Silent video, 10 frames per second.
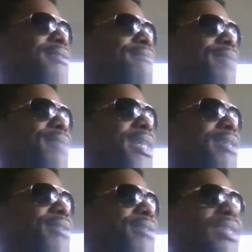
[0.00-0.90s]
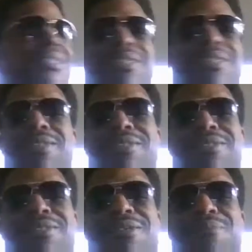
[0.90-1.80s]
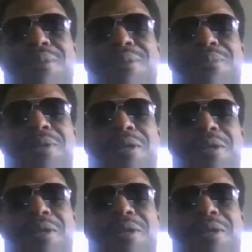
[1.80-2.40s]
man, you hate to see some people go